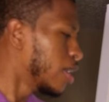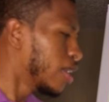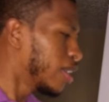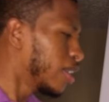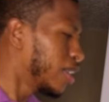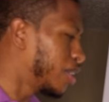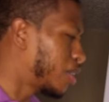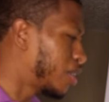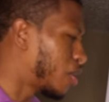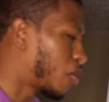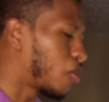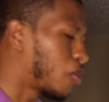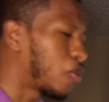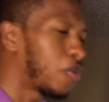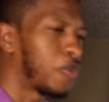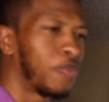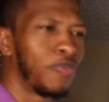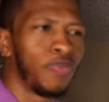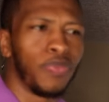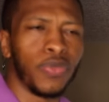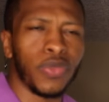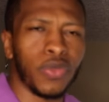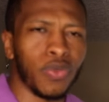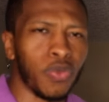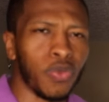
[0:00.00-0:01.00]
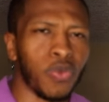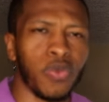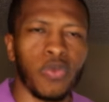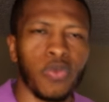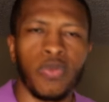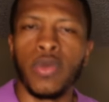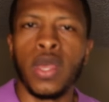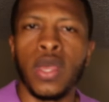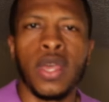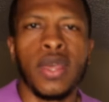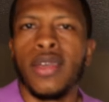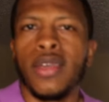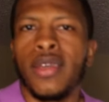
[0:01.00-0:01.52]
you know,
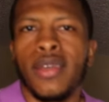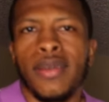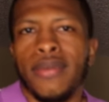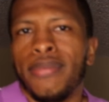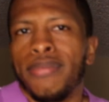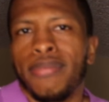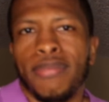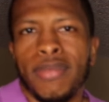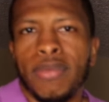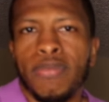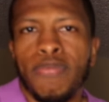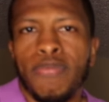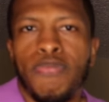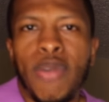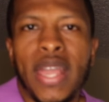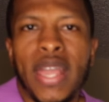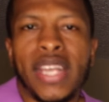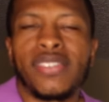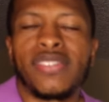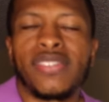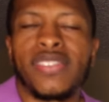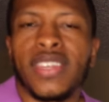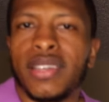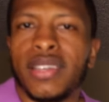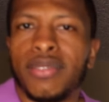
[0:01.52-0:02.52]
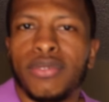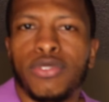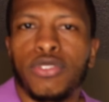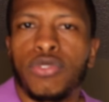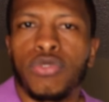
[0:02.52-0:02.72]
basic